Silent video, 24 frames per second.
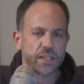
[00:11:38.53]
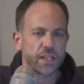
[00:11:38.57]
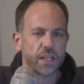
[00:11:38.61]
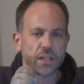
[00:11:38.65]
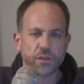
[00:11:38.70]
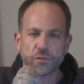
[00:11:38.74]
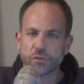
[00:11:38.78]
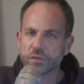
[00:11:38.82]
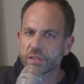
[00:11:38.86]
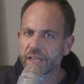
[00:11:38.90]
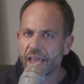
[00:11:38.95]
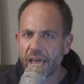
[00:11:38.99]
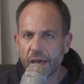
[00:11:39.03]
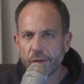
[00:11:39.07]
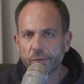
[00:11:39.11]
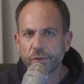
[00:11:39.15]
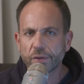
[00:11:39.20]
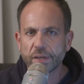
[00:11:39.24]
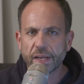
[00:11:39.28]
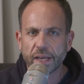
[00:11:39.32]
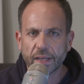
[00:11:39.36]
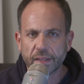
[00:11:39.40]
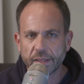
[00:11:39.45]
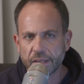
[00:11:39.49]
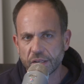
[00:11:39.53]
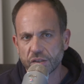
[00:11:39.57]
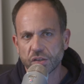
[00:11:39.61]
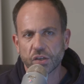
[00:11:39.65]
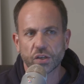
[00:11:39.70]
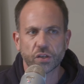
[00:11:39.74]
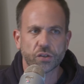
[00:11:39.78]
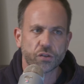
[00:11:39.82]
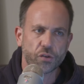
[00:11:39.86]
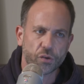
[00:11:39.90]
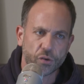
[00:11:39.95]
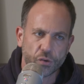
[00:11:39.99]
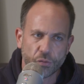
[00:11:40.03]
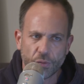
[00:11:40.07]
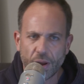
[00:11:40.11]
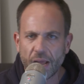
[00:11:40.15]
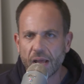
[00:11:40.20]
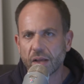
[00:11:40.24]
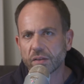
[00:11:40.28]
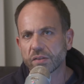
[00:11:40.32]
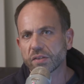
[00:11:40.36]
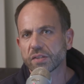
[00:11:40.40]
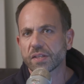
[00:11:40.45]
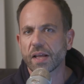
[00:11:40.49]
And then there's counter techniques. You can turn
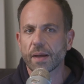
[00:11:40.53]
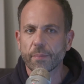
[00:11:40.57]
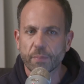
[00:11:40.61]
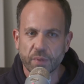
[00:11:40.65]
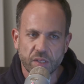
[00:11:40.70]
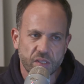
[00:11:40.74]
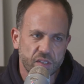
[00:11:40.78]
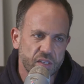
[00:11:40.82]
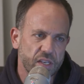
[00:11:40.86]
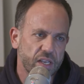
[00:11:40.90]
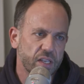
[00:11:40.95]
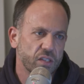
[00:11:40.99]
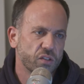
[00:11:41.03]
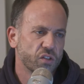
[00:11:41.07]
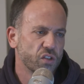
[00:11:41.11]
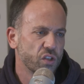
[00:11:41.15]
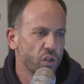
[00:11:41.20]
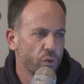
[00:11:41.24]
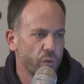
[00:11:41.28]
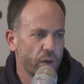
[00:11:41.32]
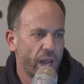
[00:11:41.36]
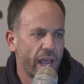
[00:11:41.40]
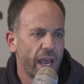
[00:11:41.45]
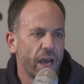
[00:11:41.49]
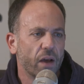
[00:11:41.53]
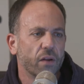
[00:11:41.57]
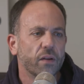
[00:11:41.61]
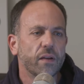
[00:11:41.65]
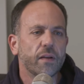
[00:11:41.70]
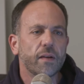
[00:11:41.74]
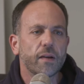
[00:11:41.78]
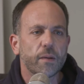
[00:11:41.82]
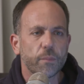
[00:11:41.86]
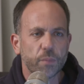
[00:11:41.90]
around, stop and sit, slow down,